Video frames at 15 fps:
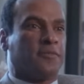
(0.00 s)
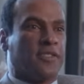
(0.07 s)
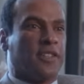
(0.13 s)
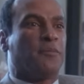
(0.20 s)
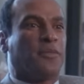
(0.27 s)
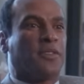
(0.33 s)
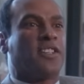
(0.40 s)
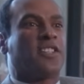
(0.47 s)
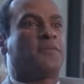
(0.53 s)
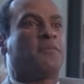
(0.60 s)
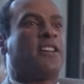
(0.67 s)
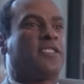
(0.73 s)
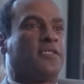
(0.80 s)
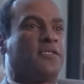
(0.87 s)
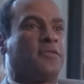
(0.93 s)
impressed
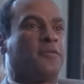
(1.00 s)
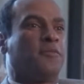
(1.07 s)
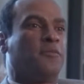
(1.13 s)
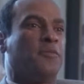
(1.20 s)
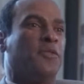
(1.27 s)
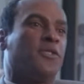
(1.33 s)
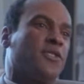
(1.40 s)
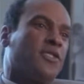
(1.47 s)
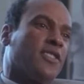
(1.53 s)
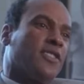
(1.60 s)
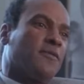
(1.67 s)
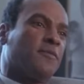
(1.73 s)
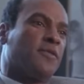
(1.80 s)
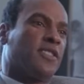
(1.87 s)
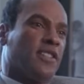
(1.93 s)
by the
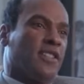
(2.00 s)
Muslims